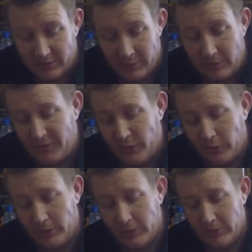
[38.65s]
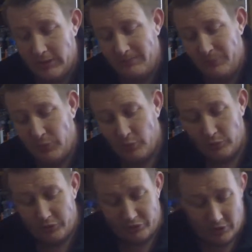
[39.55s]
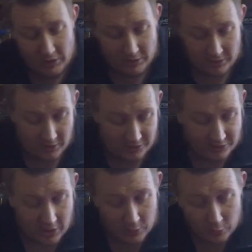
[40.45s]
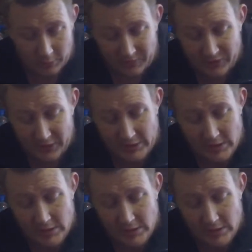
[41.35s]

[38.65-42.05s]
But before we do that, we'll just show you the uh, scope we'll be fitting.